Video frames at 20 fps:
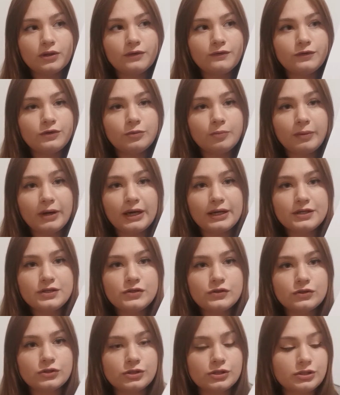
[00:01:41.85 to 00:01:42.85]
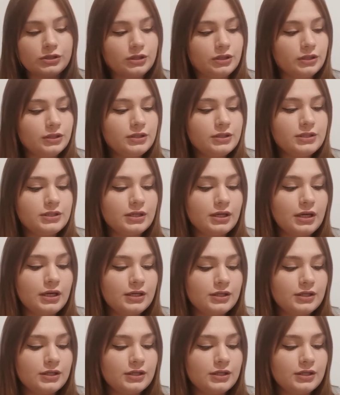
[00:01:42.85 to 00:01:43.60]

if you passed or not.